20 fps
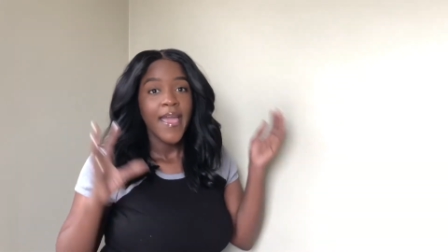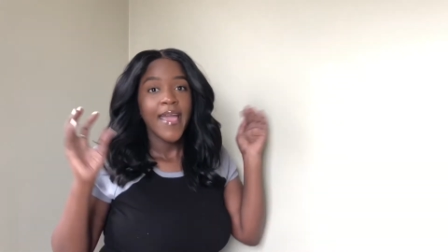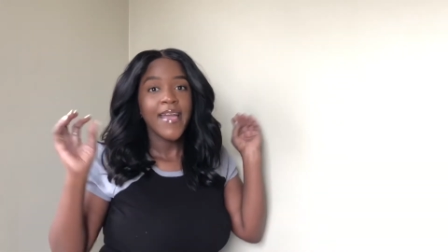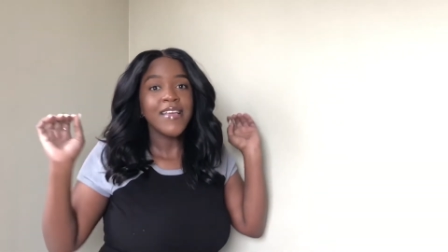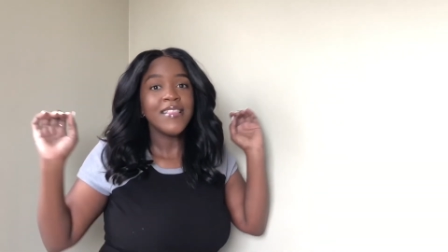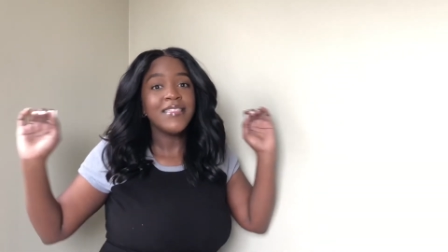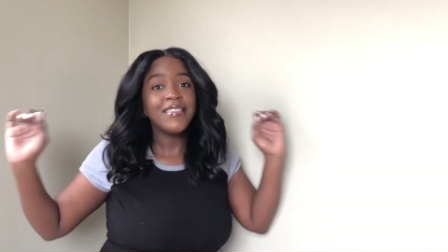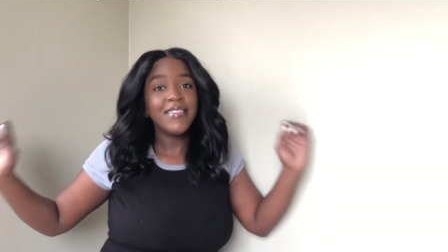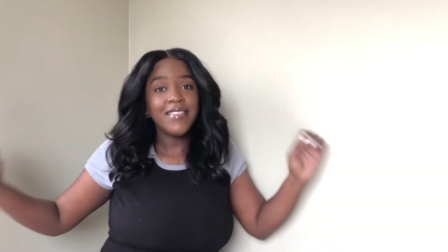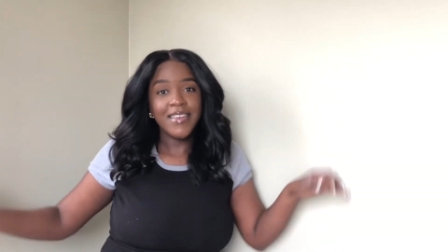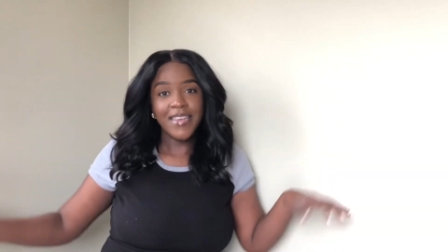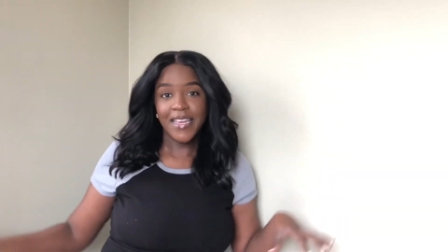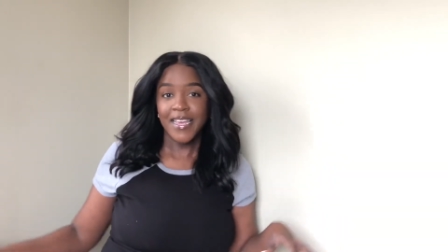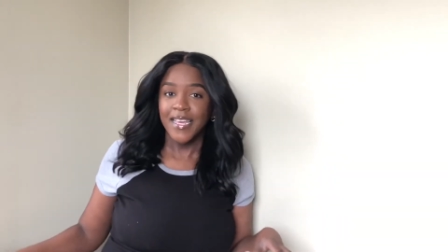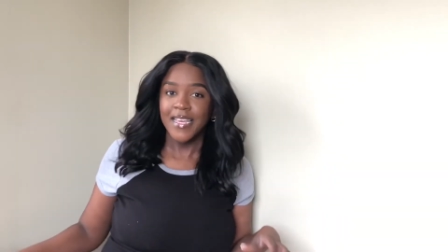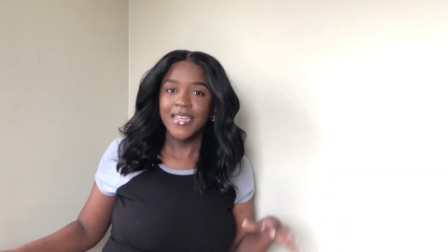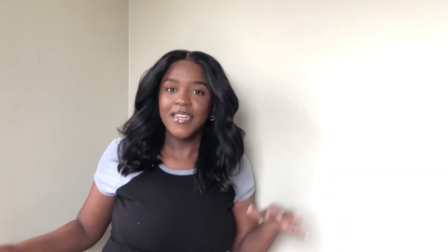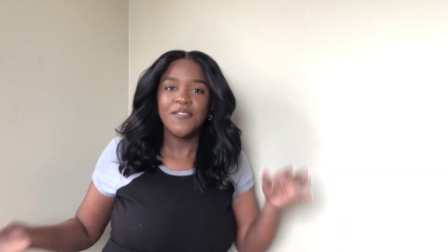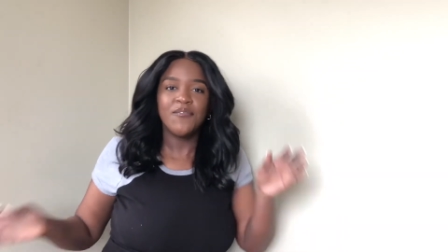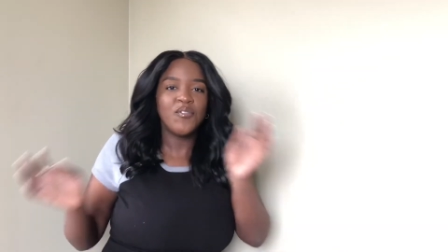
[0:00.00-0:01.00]
And
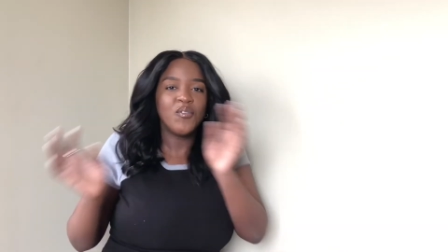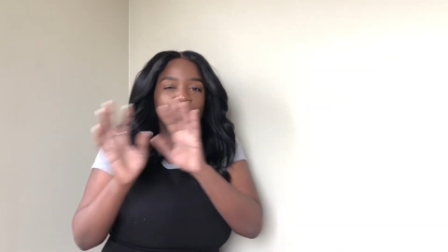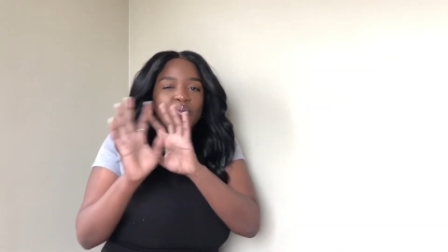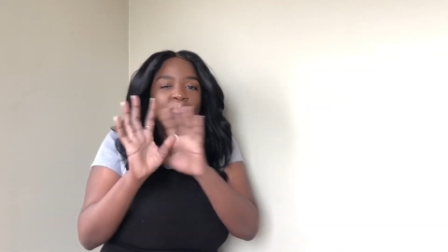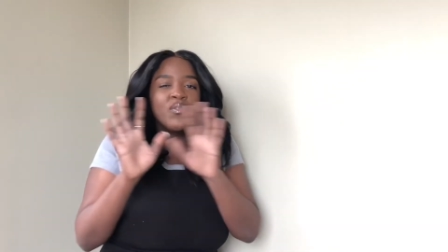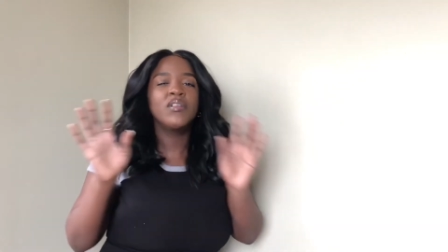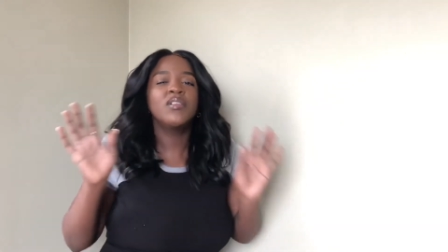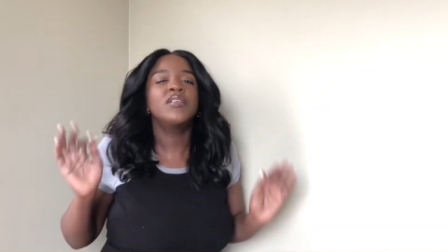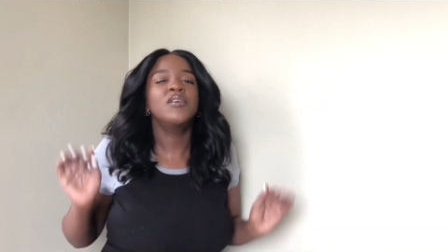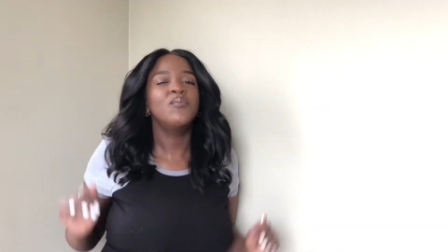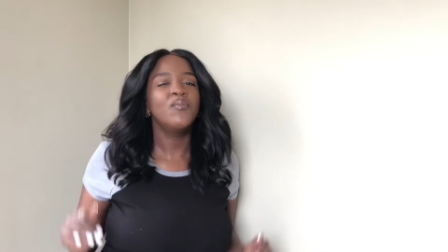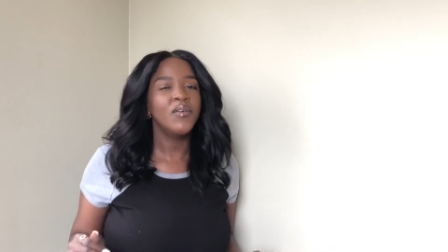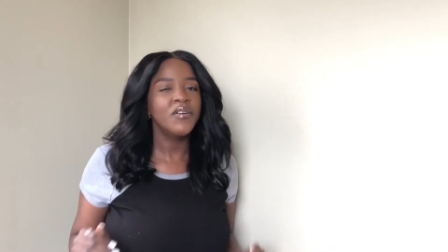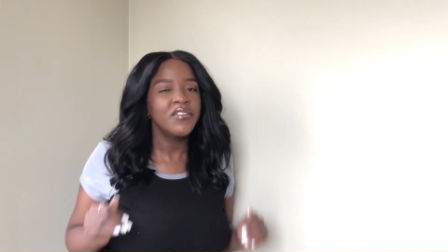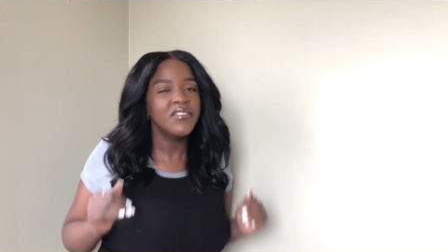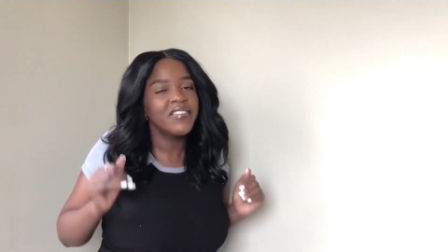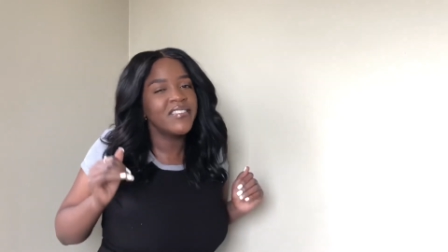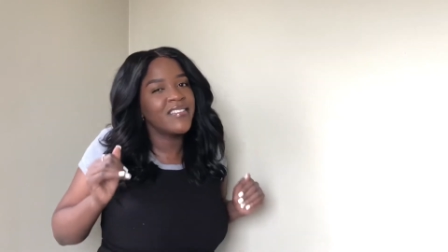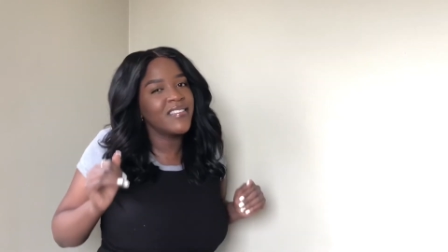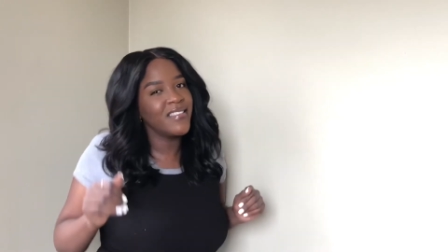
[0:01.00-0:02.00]
then if you really want
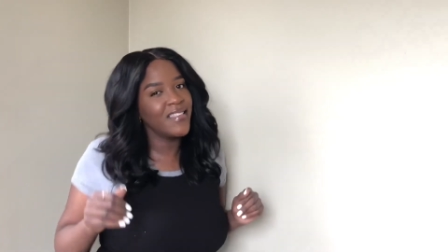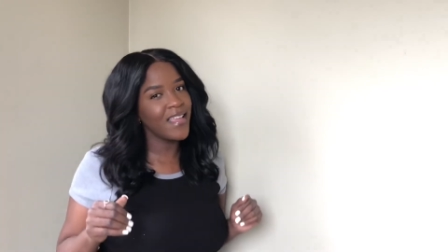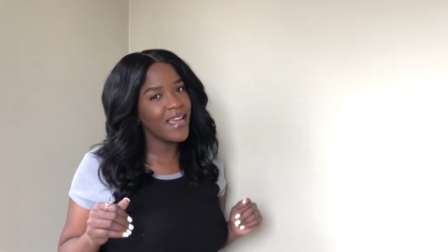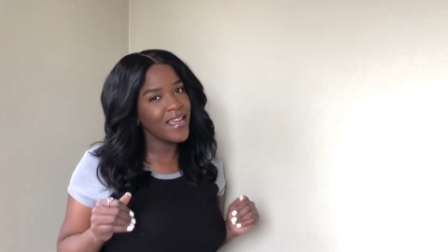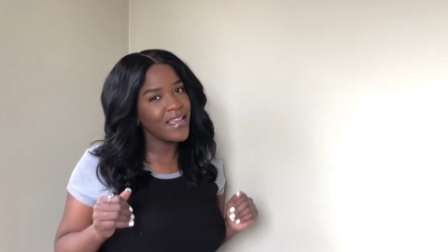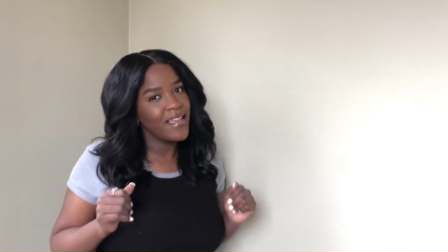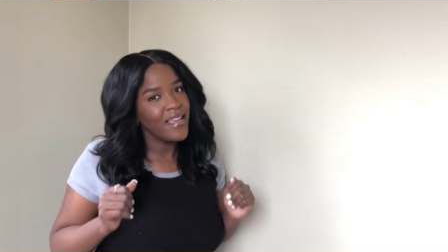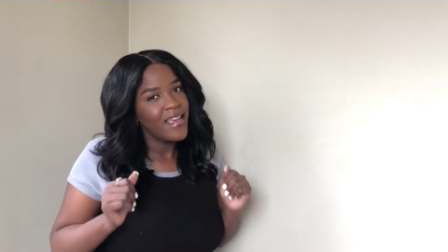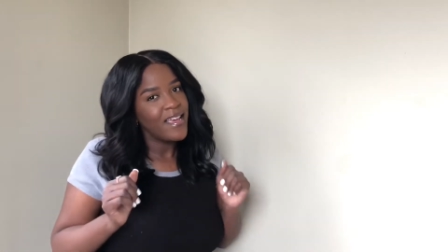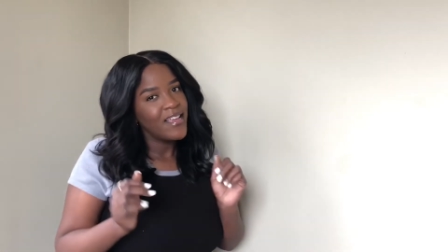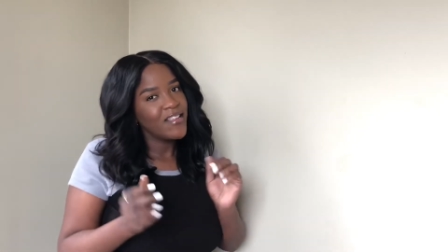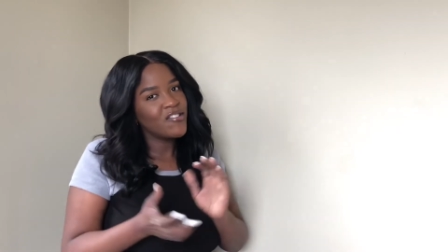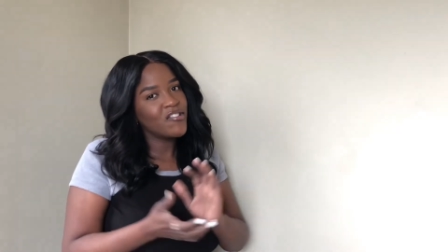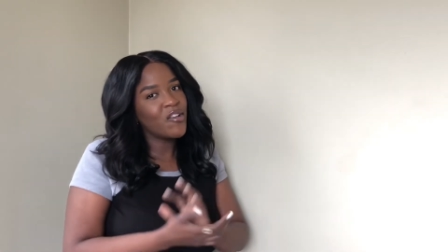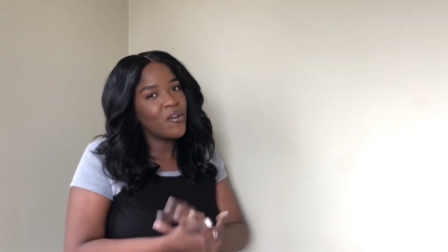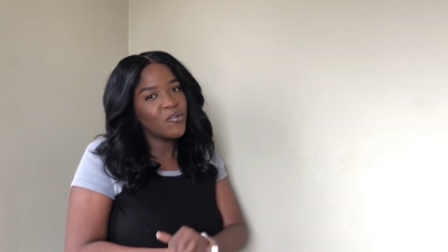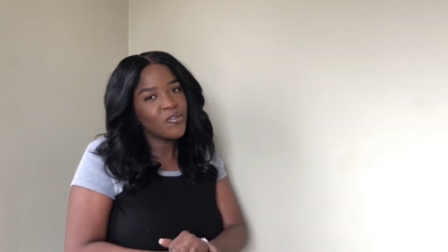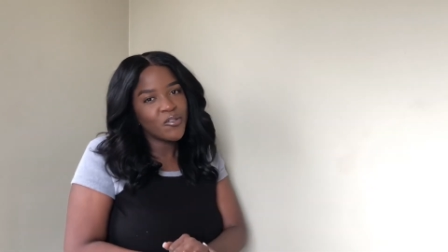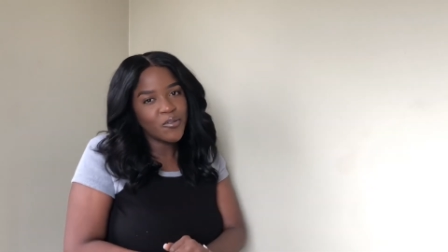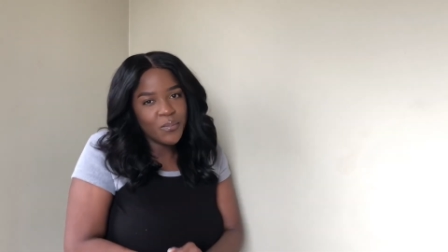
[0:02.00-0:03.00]
to slay
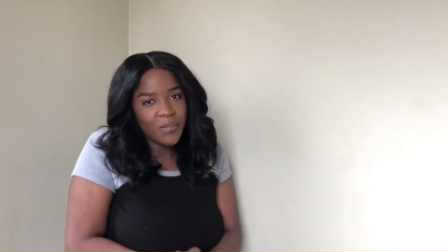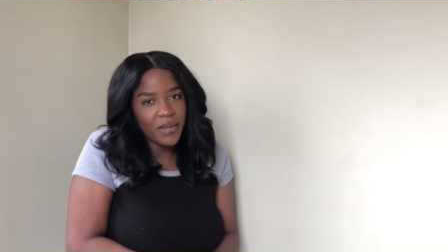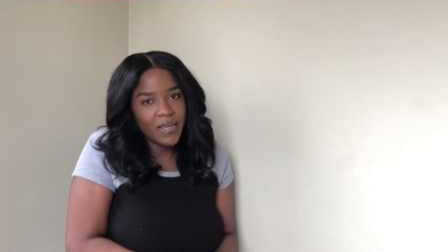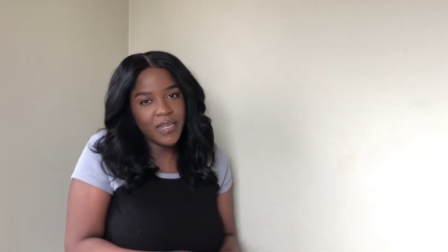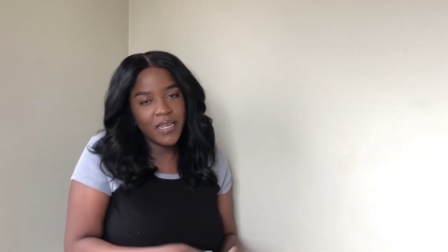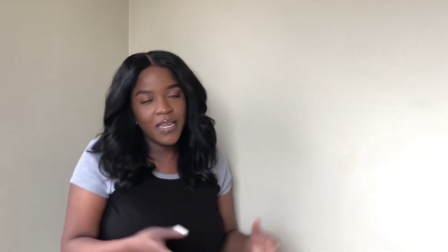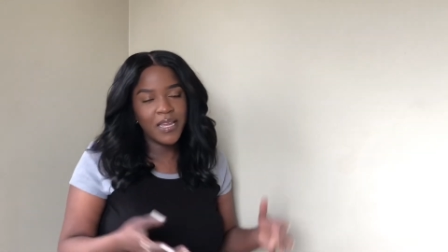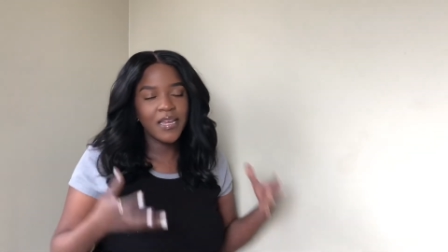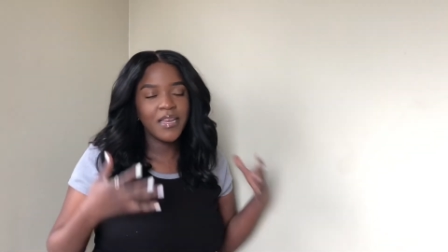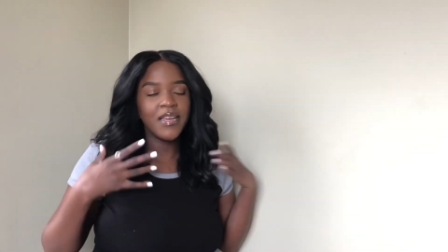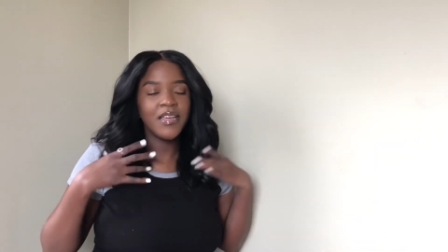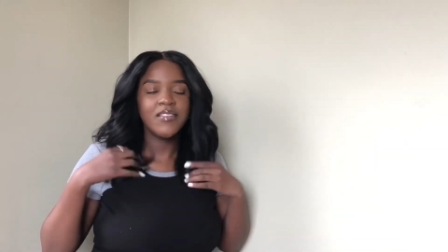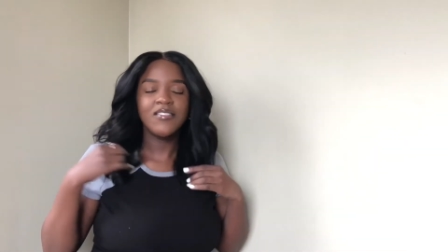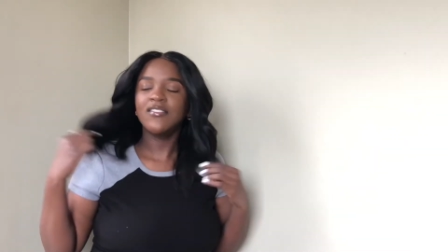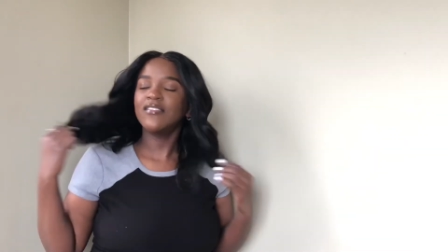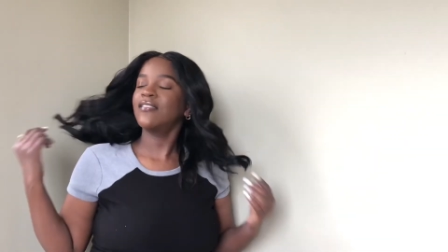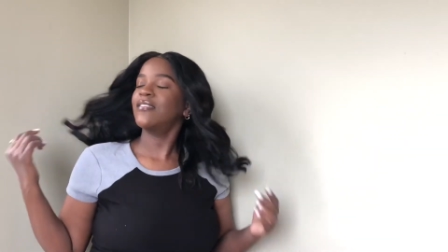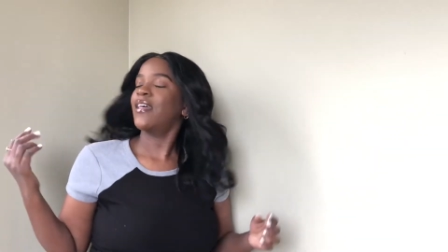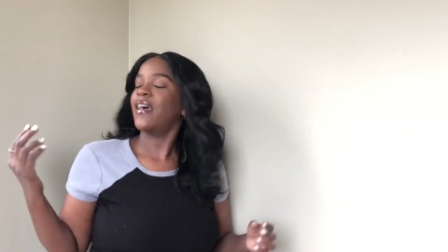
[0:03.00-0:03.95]
social media and just,